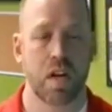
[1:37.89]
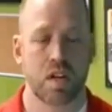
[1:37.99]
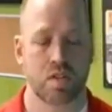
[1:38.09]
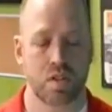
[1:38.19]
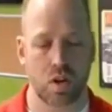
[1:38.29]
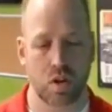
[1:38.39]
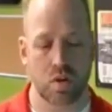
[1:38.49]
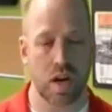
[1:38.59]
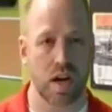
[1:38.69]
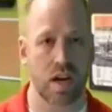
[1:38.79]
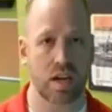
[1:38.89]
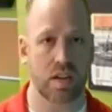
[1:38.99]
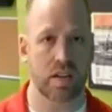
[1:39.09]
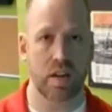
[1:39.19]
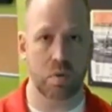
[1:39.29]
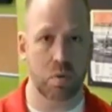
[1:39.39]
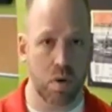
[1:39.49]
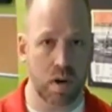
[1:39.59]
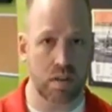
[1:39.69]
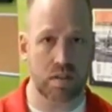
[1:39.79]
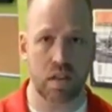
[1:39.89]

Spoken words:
So number 1,